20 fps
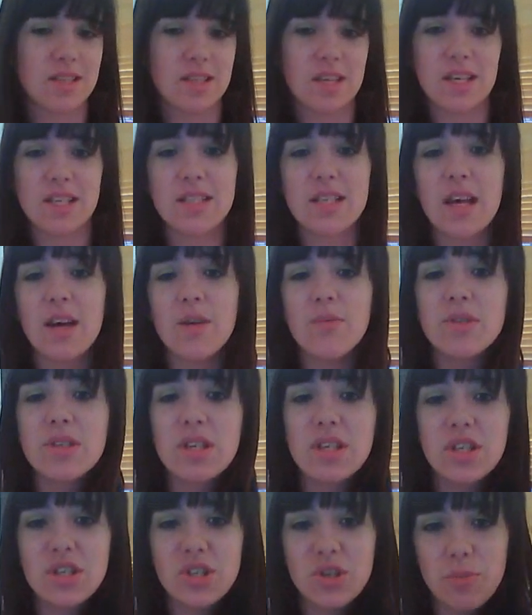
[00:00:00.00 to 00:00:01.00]
because I was
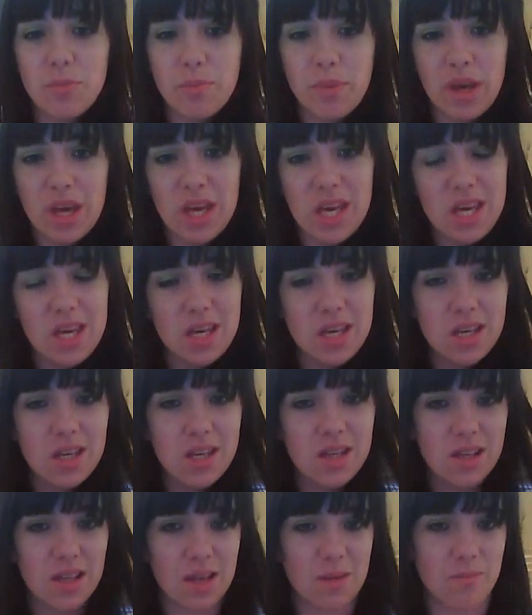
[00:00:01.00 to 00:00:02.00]
going to do pink
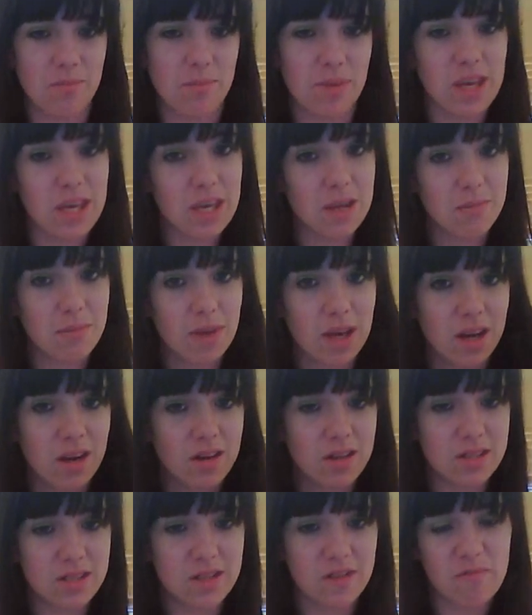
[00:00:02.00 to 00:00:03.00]
in my hair
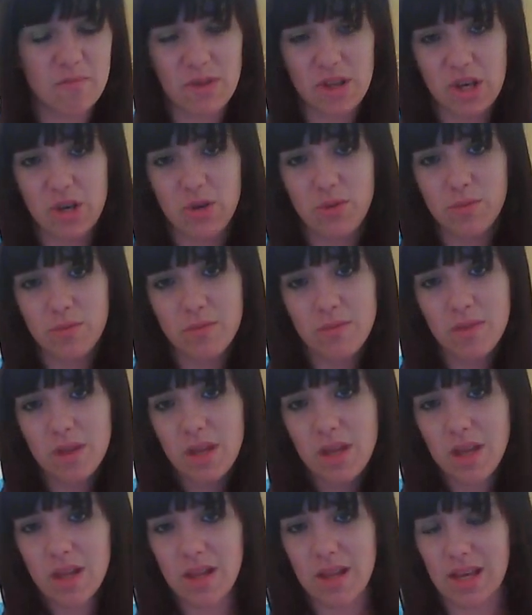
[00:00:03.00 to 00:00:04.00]
instead of blue, like
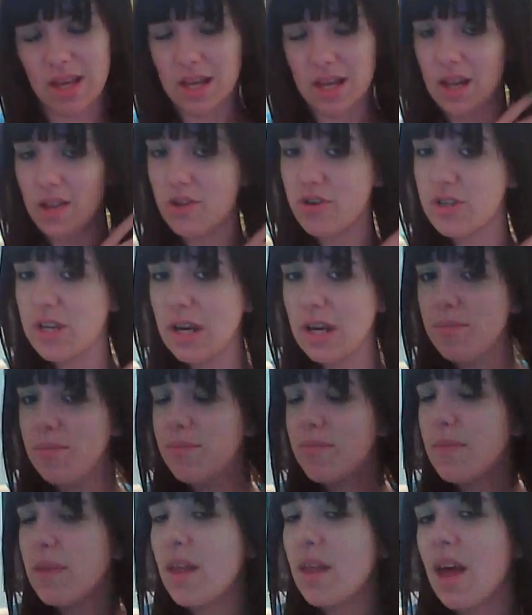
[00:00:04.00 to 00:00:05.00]
another term.
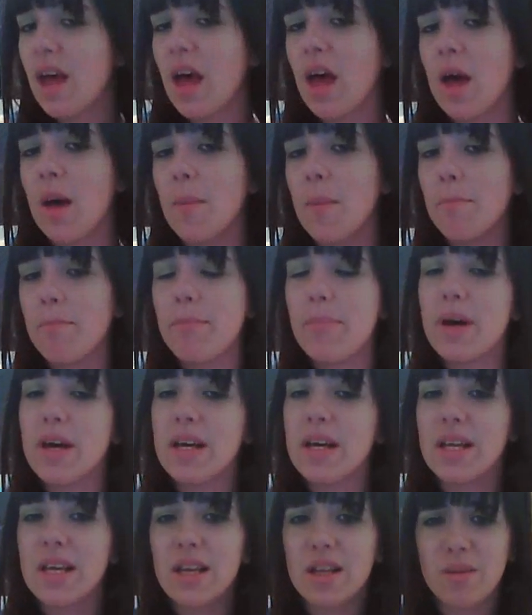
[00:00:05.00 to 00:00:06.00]

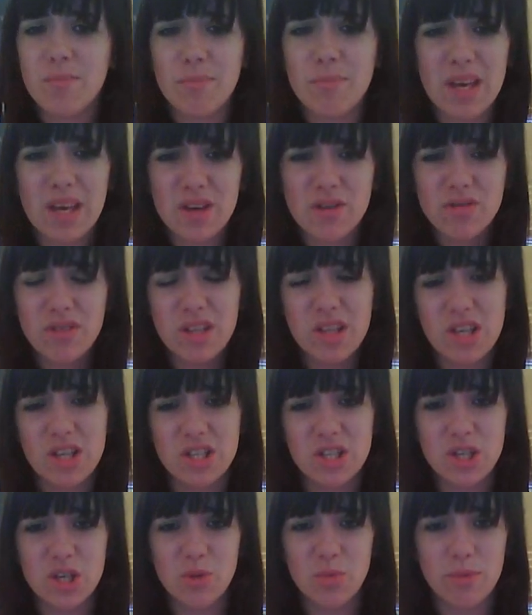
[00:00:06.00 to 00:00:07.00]
But pink only
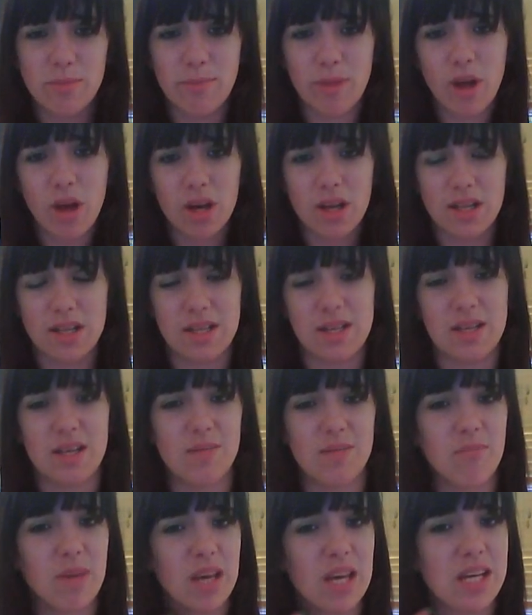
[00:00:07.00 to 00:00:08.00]
looks good with blonde.
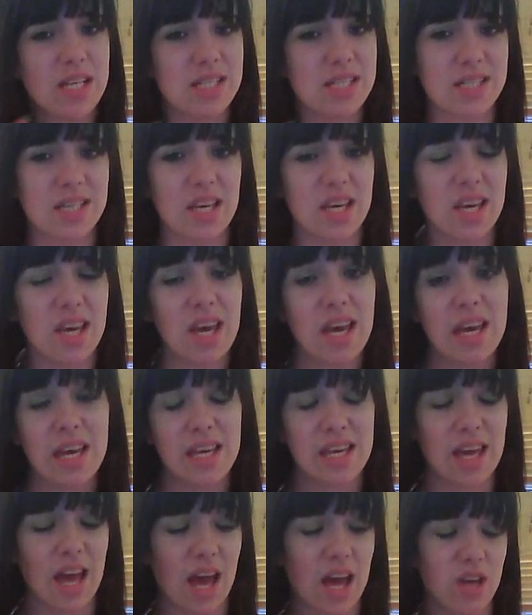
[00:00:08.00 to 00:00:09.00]
And my cousin's like,
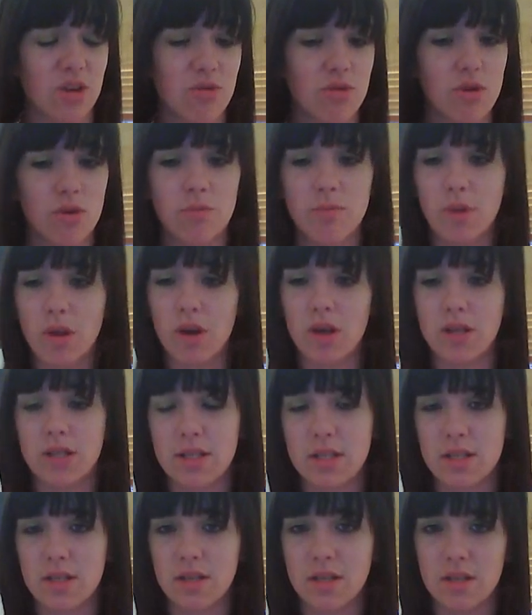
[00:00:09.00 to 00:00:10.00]
yeah, you'll go
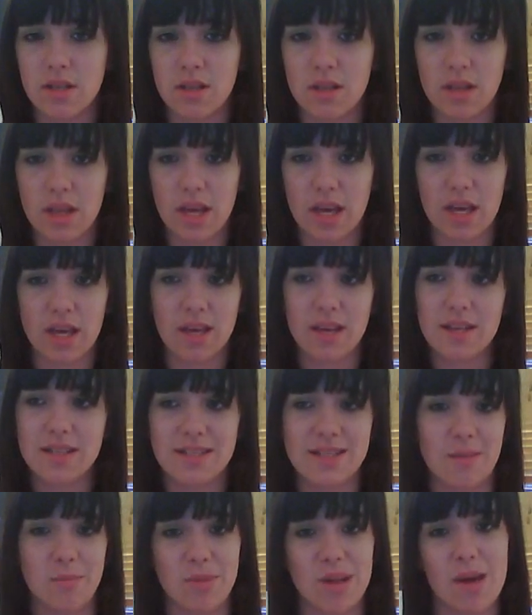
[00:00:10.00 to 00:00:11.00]
blonde. Like,
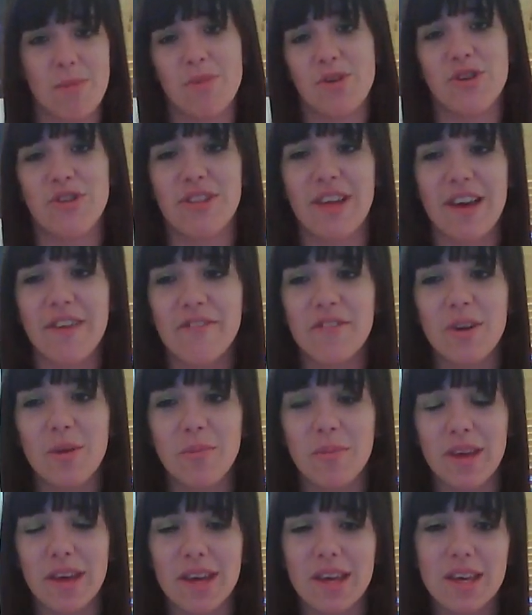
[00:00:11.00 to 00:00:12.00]
sometime in your life, and
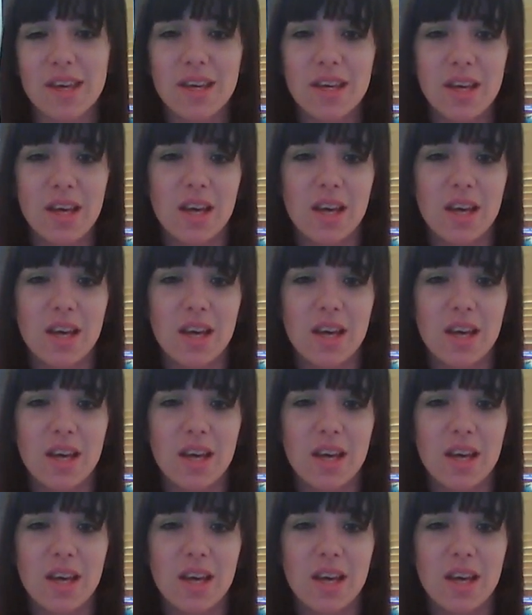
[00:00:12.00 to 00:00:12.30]
I'm like,